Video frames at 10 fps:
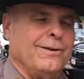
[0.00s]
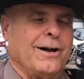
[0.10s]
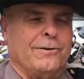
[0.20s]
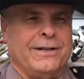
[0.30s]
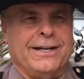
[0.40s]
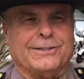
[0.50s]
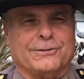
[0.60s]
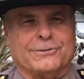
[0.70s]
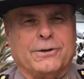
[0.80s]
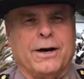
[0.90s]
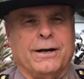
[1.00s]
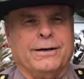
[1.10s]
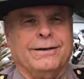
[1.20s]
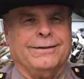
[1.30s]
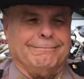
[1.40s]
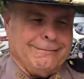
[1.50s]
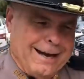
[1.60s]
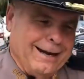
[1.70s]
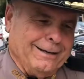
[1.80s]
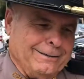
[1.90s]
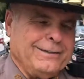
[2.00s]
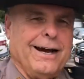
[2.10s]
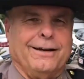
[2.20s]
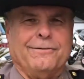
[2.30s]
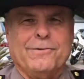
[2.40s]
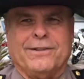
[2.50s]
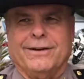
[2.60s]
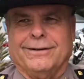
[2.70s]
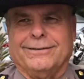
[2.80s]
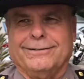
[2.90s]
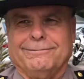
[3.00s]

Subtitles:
auto and diesel, so I kind of got with the